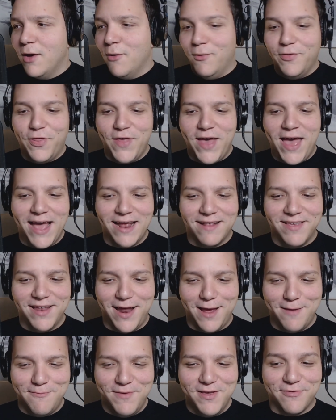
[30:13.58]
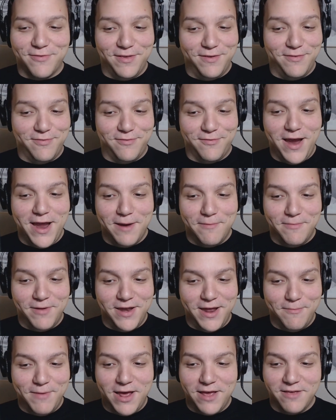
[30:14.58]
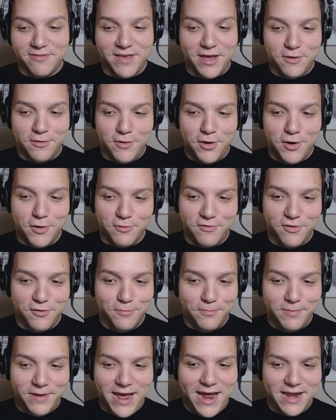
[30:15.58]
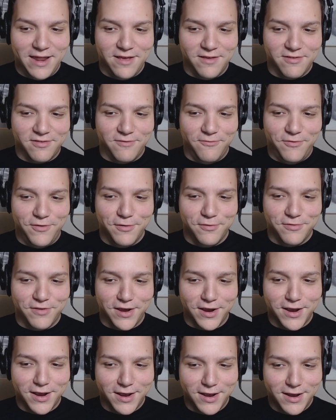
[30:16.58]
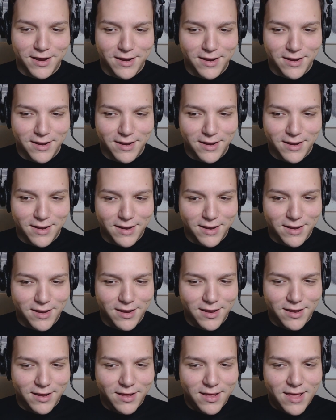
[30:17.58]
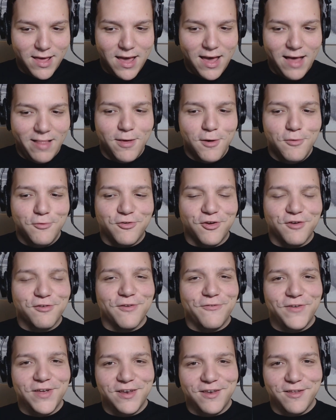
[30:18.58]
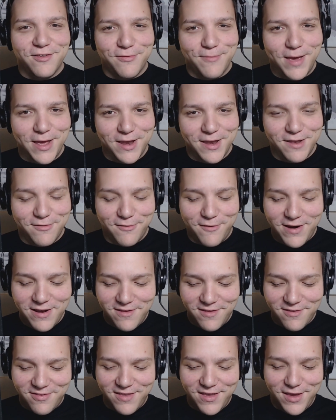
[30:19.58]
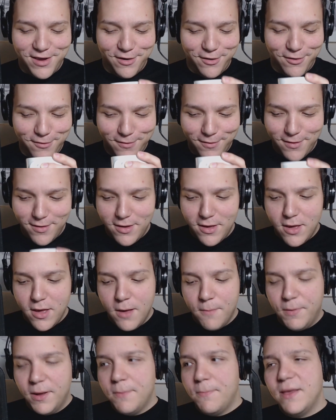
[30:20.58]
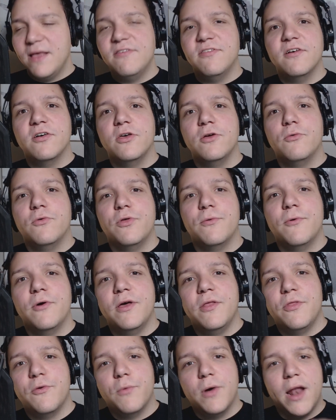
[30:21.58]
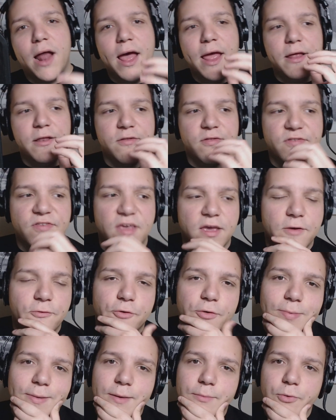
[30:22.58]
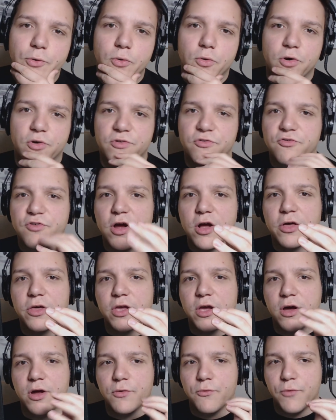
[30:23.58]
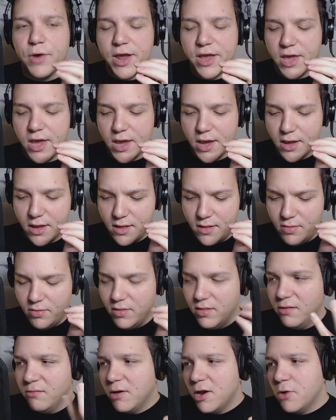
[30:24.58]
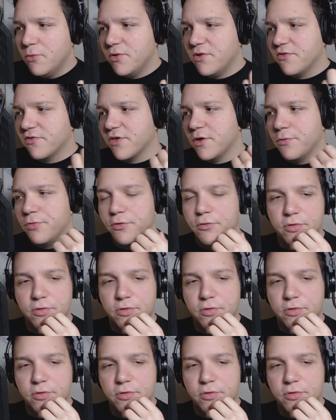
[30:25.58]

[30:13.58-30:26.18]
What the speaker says: What the heck did I miss is right, Midnight Mass. I don't know. Tube Daddy is confusing. Hello, Josephine Desmet. It's great to see you. But basically, what I'd say for people who are struggling on ranking, and why don't we just go